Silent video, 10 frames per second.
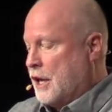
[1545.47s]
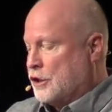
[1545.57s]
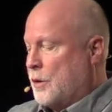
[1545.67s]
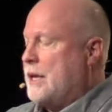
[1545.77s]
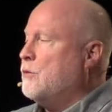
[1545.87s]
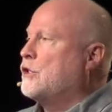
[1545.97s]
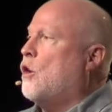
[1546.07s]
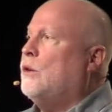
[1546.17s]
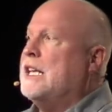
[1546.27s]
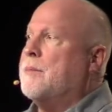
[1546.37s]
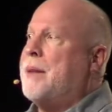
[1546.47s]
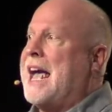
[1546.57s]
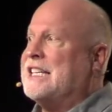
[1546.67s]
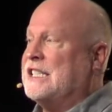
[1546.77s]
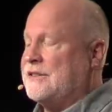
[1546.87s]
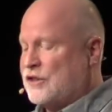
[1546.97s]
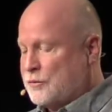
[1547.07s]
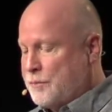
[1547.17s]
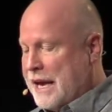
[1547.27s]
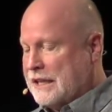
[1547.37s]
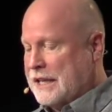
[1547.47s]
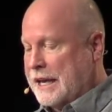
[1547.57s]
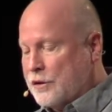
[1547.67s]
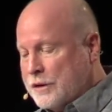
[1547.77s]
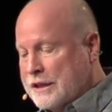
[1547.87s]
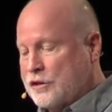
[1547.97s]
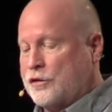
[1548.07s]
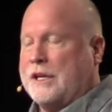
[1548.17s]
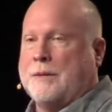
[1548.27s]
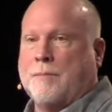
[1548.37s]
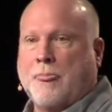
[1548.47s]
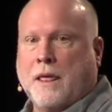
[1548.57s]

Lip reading: So he was only a passive spectator in his dream.